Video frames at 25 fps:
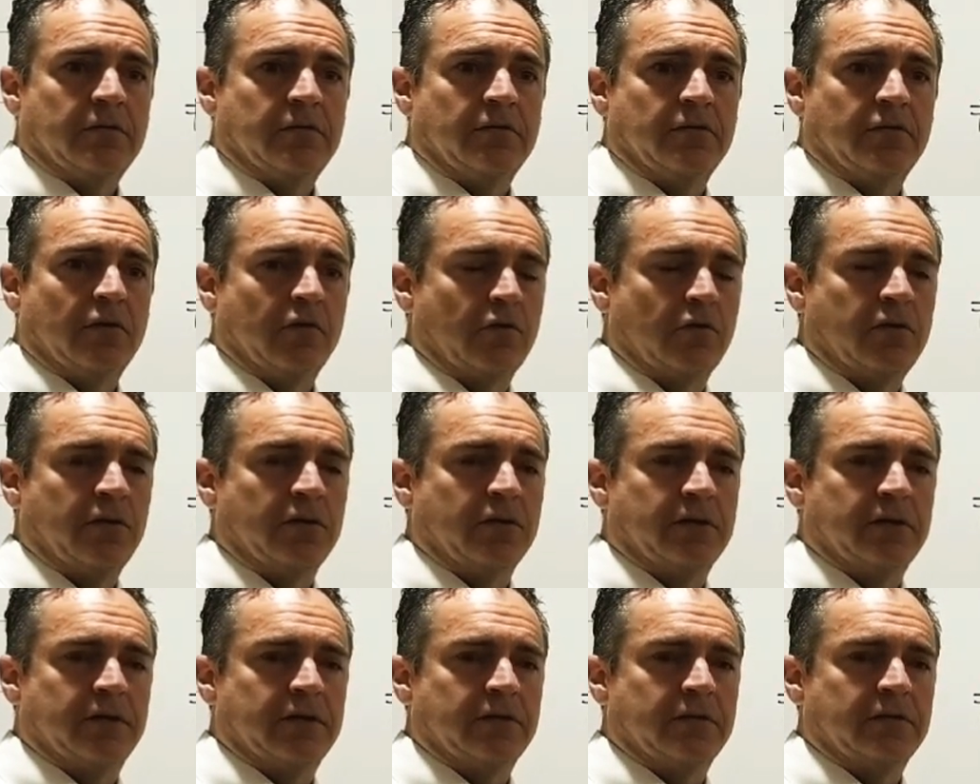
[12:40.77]
Don't
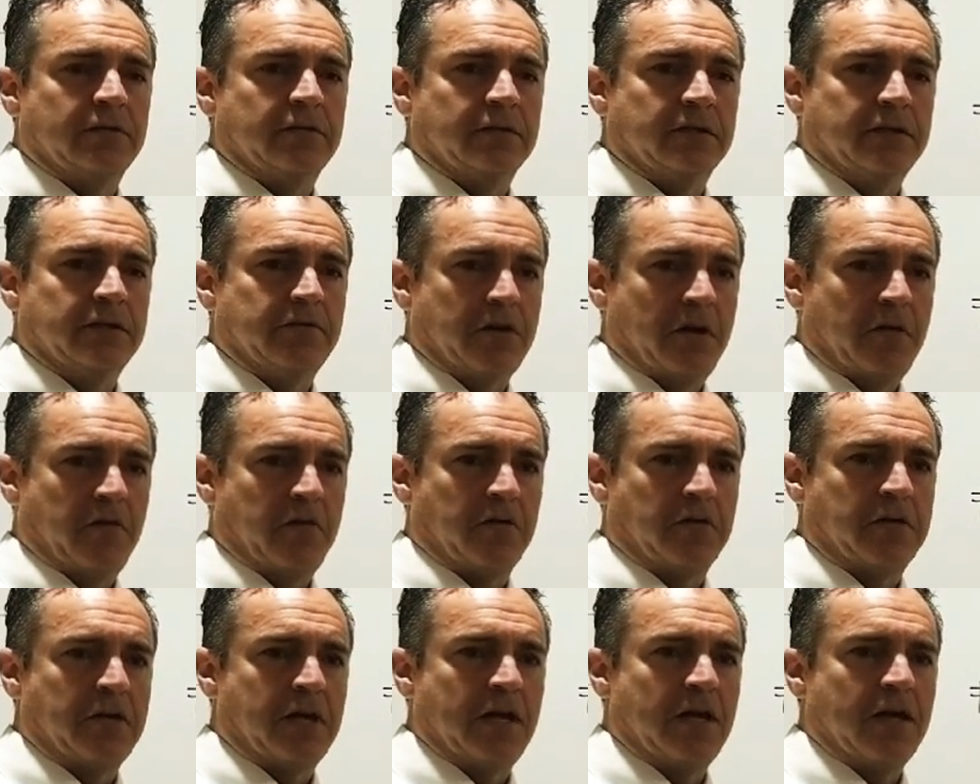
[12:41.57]
clear it. Leave it on
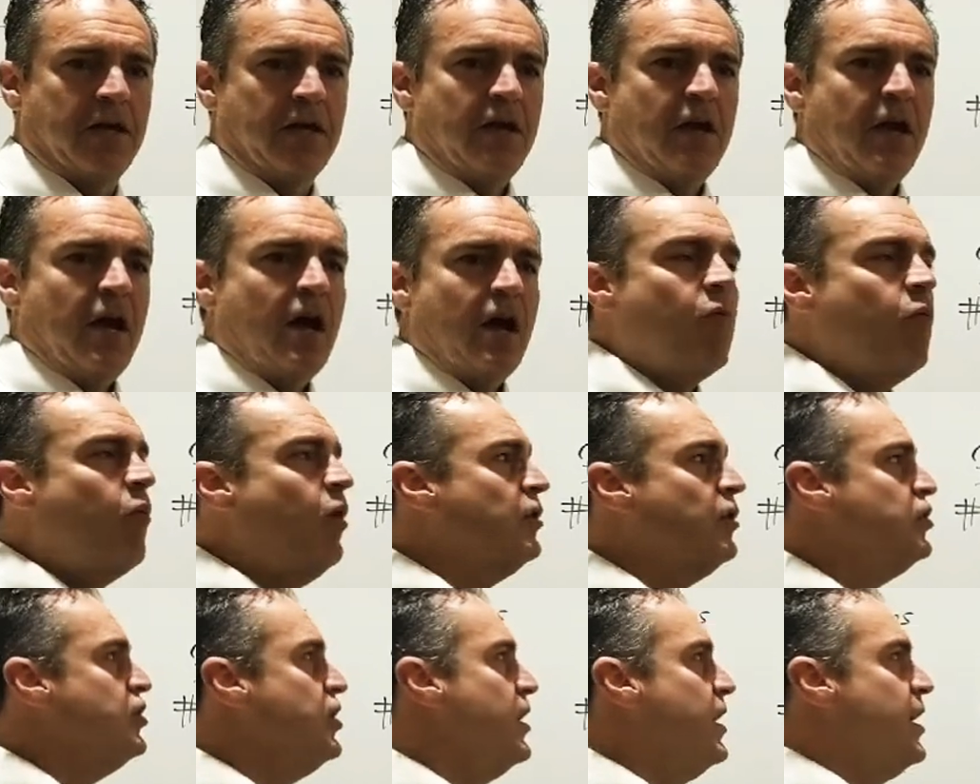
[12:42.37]
there, okay? I
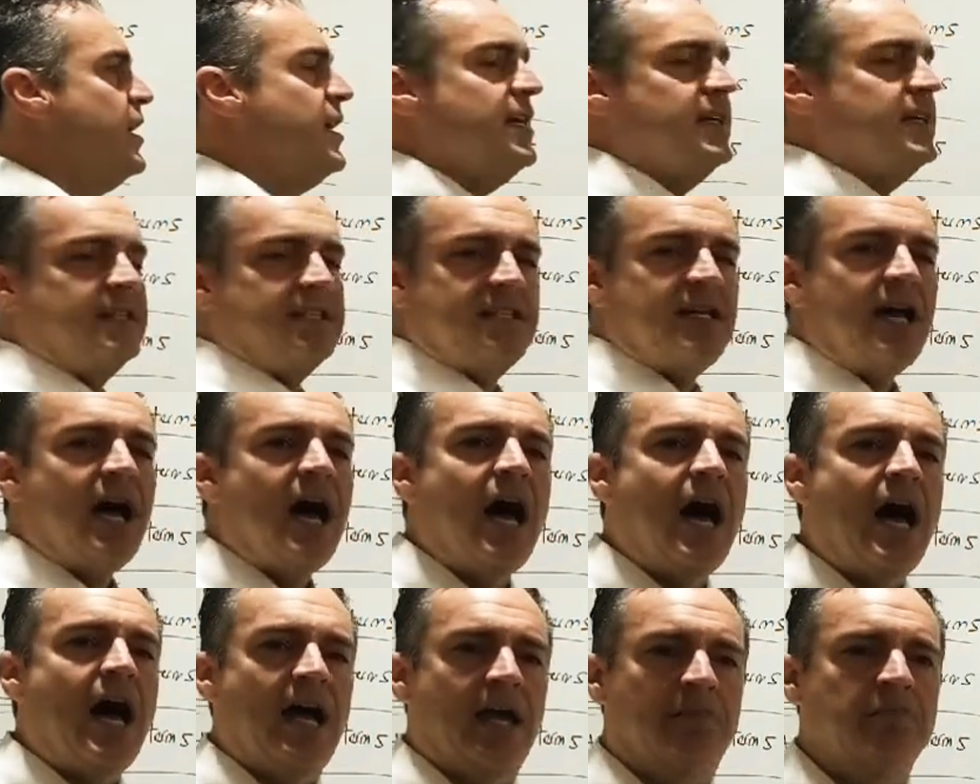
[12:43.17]
want you to hit
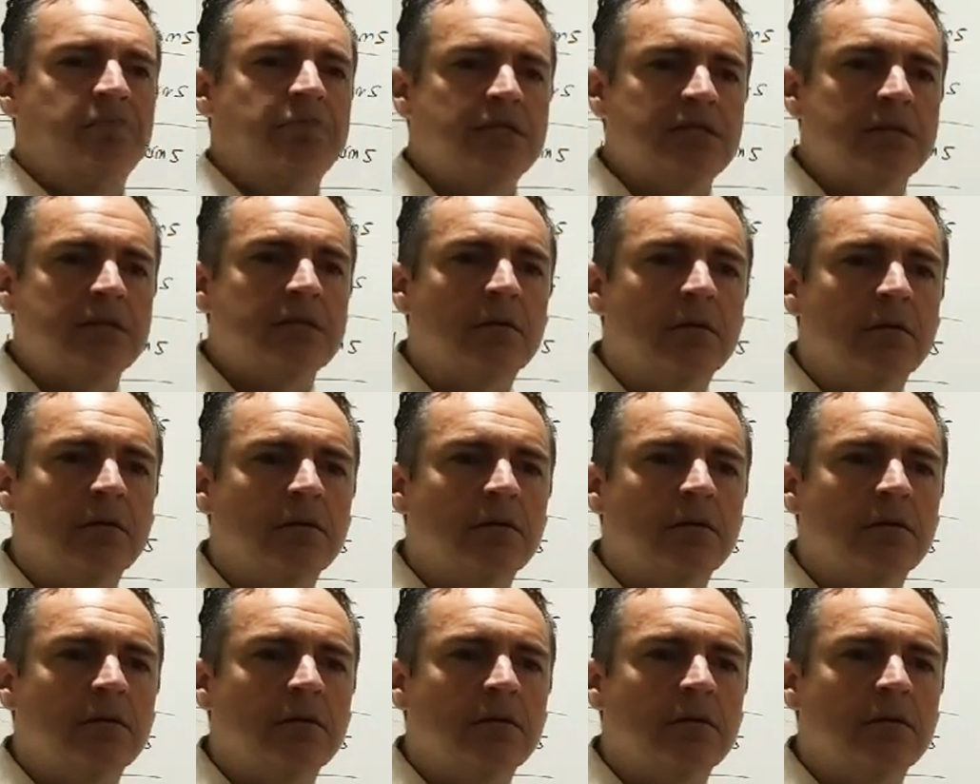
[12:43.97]
times.